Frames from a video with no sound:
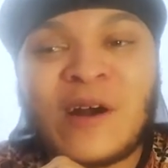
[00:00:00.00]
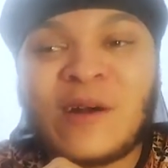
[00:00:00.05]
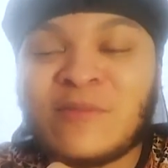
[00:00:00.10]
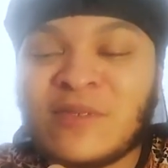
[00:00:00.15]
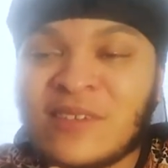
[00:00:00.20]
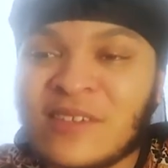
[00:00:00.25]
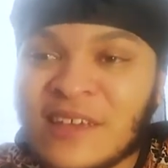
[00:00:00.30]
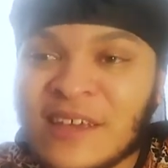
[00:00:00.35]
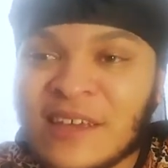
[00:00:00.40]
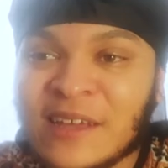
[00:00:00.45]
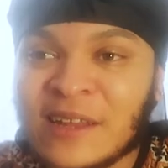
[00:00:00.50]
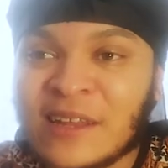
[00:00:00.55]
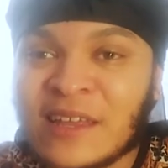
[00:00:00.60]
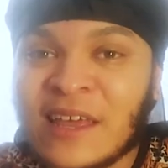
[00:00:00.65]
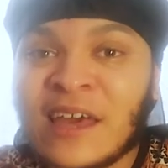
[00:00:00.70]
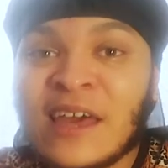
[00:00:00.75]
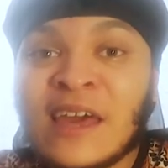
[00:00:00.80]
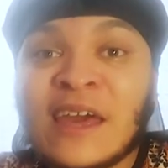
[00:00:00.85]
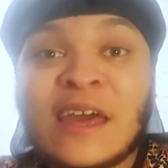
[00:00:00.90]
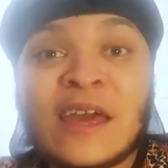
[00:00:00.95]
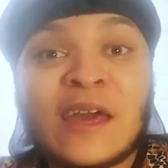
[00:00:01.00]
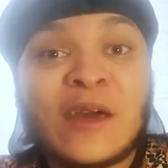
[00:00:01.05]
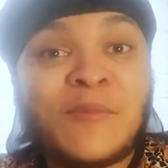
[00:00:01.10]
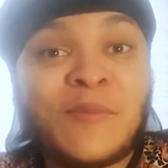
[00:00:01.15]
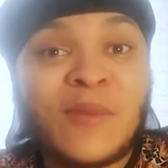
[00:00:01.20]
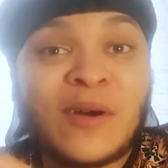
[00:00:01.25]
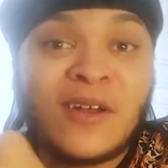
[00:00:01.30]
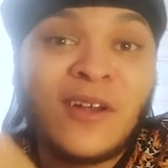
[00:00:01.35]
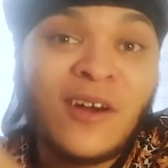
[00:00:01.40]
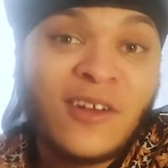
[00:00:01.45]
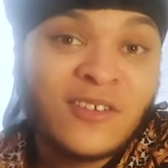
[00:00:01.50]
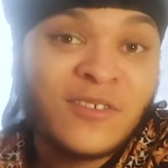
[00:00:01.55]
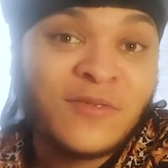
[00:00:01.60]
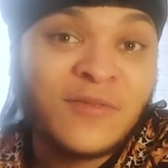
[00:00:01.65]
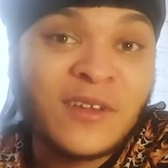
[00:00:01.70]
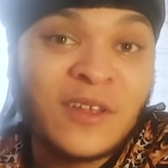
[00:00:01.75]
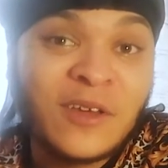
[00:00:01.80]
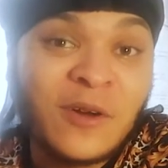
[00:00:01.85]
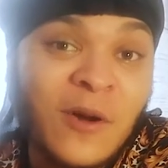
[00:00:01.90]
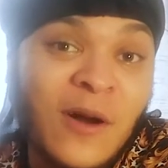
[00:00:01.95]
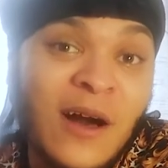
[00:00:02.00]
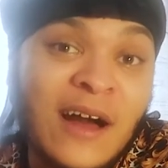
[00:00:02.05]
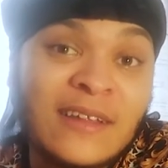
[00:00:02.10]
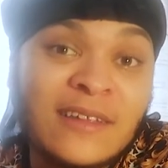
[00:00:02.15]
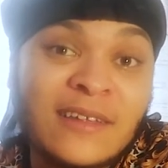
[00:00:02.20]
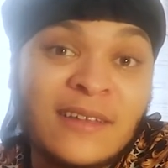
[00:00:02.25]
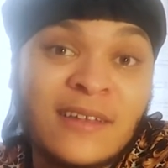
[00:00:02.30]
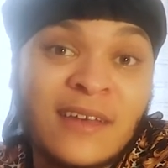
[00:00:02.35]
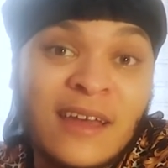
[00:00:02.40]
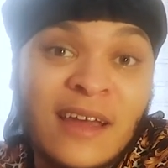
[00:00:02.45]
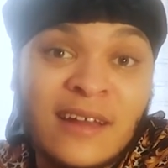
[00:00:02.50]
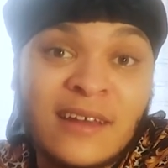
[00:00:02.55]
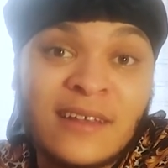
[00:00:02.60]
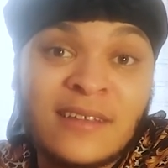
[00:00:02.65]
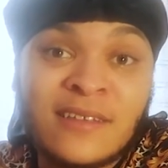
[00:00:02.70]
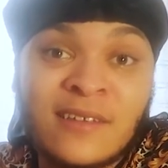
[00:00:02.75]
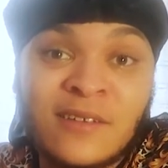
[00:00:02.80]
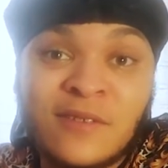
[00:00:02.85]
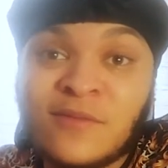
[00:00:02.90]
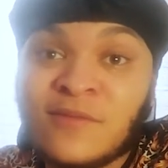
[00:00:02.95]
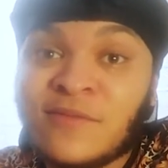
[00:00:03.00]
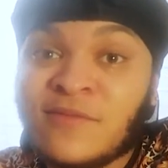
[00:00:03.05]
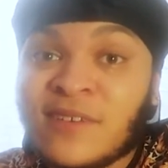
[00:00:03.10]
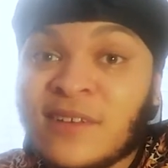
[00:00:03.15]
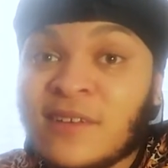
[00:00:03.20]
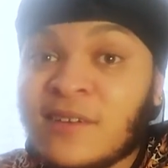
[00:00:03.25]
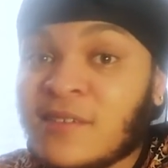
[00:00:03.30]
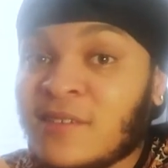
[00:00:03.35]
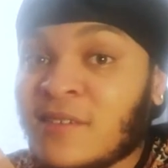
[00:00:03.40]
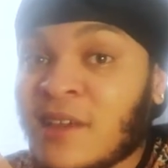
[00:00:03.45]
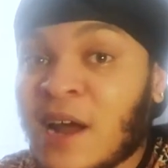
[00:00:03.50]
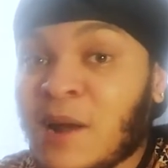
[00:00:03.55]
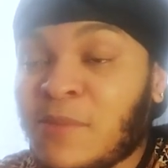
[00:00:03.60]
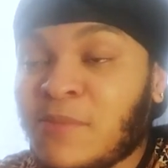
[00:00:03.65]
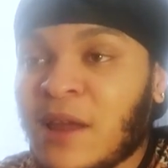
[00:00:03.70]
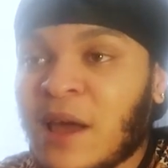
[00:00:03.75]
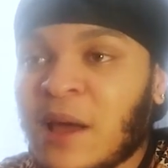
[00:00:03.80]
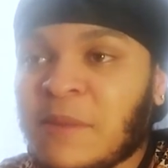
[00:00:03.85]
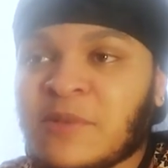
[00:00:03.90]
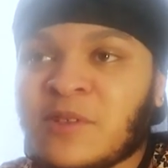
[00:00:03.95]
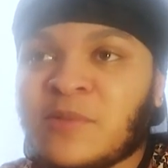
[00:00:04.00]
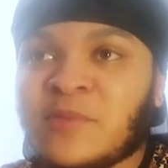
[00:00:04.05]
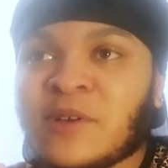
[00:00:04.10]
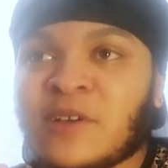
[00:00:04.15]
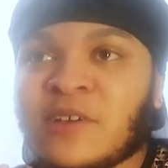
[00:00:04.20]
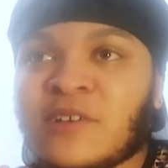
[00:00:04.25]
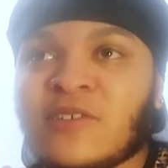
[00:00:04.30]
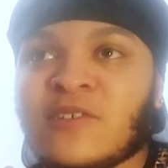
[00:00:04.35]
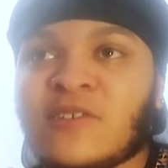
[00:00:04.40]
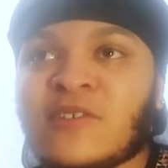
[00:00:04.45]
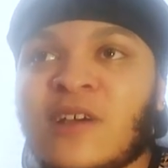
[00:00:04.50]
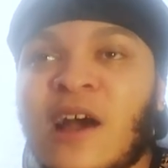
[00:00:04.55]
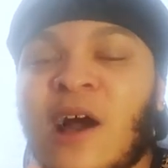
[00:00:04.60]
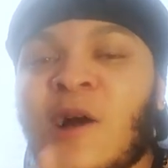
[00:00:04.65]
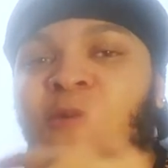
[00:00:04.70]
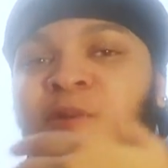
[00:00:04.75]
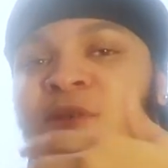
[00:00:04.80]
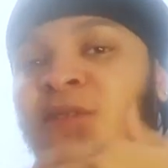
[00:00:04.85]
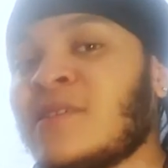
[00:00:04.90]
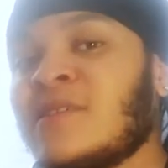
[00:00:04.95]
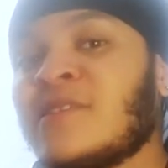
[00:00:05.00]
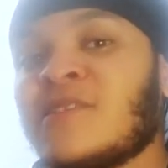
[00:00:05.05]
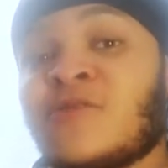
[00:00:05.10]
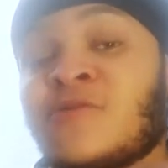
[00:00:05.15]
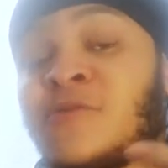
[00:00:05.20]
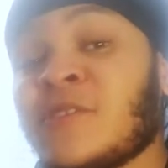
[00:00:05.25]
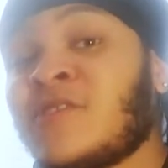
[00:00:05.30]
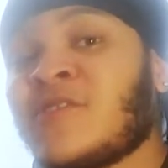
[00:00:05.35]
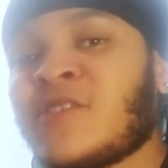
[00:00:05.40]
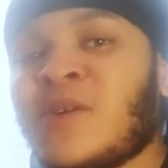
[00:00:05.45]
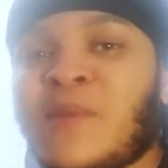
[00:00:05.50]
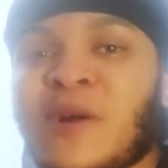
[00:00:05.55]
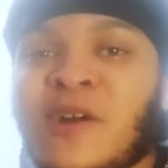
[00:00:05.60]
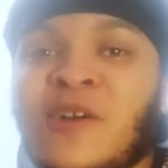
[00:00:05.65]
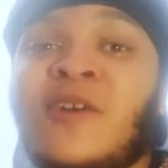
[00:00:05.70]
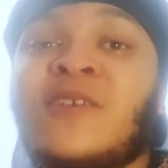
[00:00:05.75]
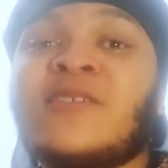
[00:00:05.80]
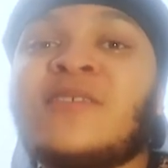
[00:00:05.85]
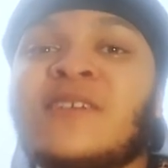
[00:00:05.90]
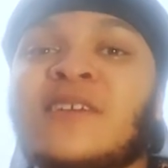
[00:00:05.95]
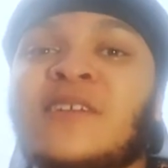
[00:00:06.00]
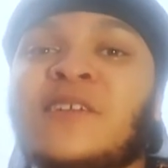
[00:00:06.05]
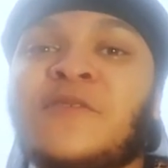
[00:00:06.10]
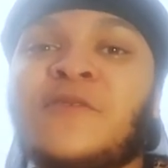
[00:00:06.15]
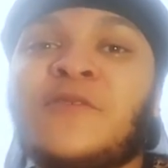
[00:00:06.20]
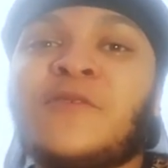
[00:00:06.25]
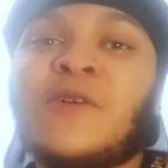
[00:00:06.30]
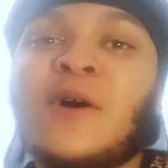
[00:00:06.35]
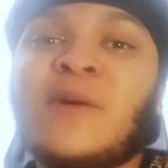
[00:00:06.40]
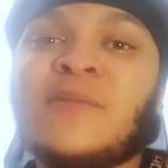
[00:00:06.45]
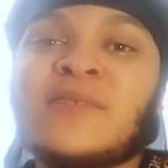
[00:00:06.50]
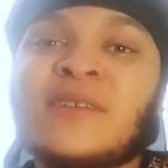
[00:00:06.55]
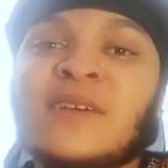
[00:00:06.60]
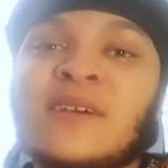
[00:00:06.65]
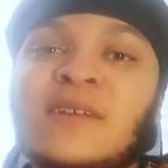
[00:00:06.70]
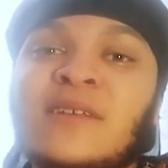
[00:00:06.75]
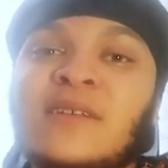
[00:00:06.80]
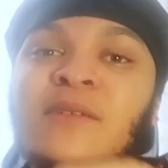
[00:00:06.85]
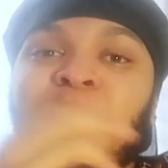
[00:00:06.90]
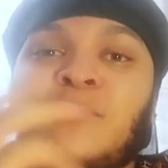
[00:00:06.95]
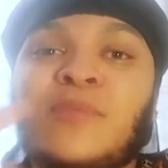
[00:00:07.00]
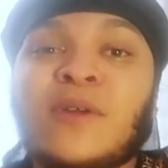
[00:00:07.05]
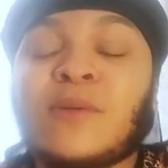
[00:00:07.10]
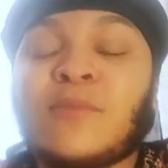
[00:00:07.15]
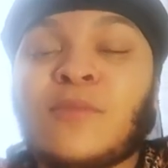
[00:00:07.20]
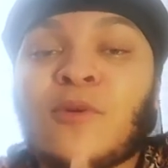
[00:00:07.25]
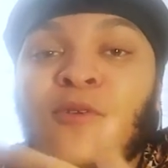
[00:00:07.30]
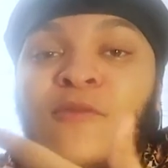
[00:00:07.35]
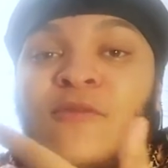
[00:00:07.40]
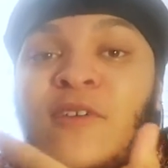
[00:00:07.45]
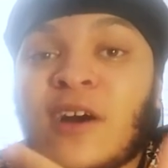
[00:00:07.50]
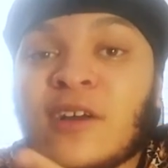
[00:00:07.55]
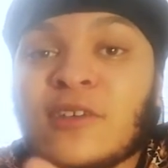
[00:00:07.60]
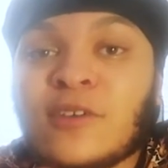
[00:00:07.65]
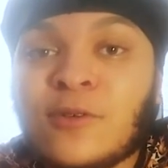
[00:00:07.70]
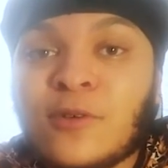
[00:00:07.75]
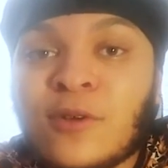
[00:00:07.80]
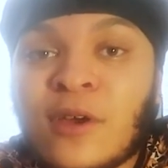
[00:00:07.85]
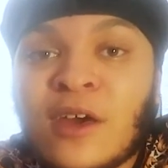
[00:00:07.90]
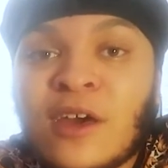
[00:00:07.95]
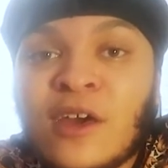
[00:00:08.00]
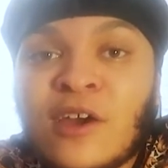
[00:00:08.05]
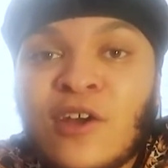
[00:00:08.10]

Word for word: what I'm saying. My last video, I did an editing video time-lapse because I wanted to switch up my content, you feel what I'm saying, bring more value.